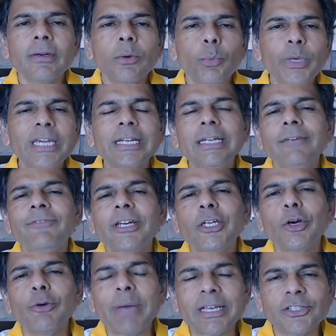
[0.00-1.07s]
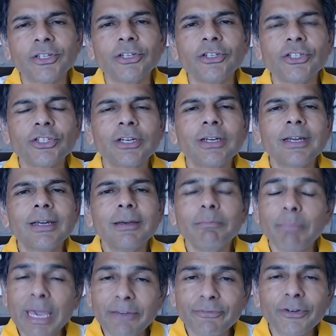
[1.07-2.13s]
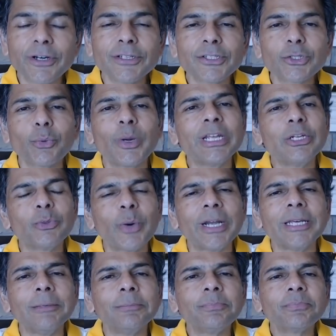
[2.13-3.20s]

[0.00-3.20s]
weekly video message, May 1st, 2020.